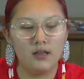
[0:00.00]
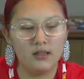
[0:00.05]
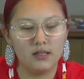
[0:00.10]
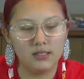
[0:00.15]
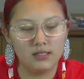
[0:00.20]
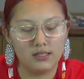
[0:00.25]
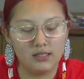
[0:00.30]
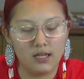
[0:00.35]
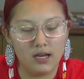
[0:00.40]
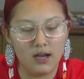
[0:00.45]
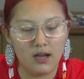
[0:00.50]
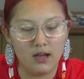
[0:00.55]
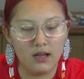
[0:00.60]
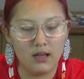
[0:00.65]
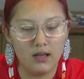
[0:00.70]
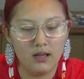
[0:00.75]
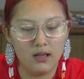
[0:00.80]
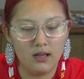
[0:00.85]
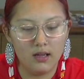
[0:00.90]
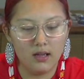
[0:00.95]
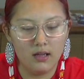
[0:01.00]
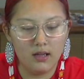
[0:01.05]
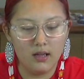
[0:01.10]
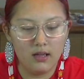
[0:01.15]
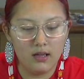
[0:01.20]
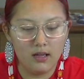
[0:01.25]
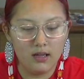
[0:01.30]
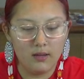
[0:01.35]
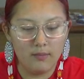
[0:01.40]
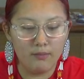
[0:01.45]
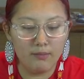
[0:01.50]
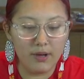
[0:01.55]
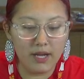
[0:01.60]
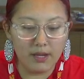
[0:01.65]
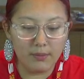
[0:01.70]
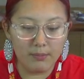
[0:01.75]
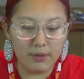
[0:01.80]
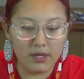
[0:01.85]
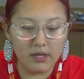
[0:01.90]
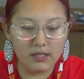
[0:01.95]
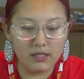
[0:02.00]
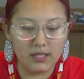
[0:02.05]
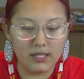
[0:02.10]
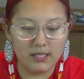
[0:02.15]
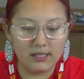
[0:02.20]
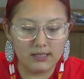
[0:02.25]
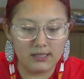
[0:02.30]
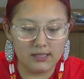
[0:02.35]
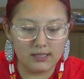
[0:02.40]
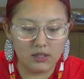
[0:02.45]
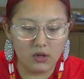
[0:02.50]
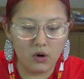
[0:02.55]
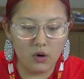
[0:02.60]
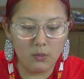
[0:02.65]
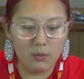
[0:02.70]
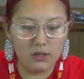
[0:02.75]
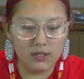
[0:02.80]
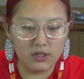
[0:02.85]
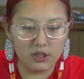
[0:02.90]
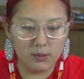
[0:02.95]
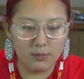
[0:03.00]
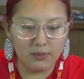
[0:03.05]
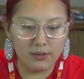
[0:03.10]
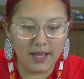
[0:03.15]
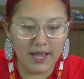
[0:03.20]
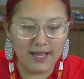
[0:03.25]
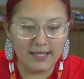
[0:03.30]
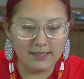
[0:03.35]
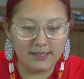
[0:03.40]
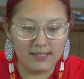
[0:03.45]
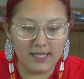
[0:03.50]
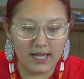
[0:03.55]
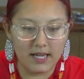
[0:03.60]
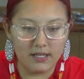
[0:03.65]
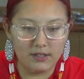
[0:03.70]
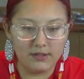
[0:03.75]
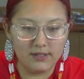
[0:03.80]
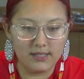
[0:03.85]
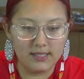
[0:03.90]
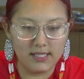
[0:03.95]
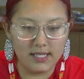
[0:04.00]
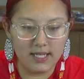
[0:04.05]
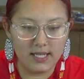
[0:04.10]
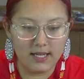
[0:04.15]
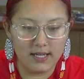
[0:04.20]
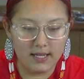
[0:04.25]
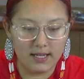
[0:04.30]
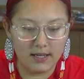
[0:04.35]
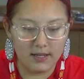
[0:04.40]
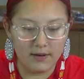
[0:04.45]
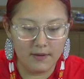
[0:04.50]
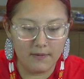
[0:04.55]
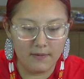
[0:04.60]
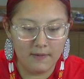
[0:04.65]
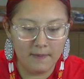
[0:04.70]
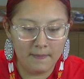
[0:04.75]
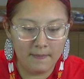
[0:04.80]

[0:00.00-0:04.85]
there's not big buildings, it's a whole bunch of plants that you see, and